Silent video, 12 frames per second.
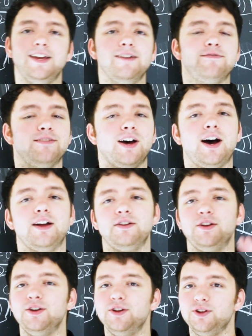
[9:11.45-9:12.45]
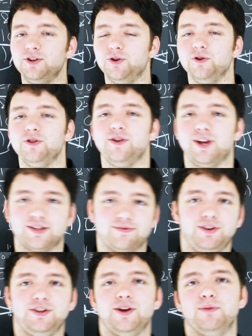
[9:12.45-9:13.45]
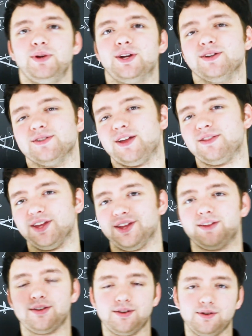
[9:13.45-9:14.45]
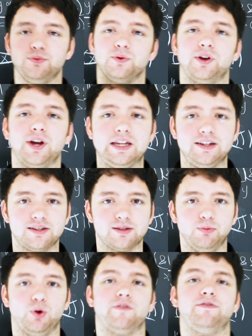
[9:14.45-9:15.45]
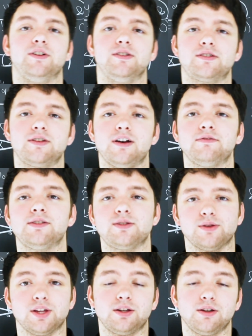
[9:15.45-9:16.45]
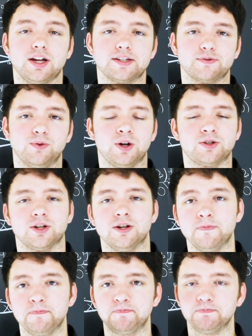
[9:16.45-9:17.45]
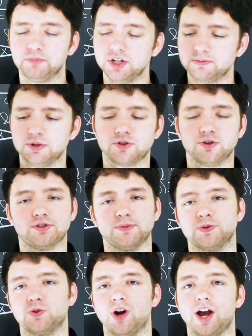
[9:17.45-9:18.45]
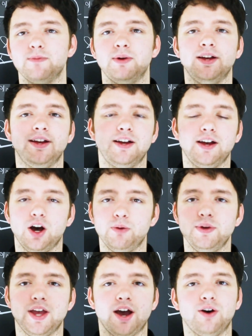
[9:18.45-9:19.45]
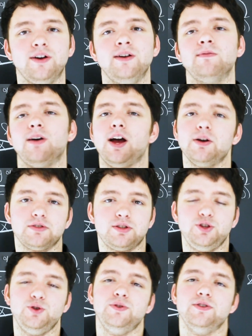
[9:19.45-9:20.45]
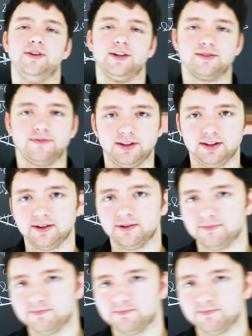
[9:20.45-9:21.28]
If not, go to the next video because I think we'll get into some more fun stuff. So thank you guys for watching. Please be sure to subscribe. Help me out. I'll see you in the next video.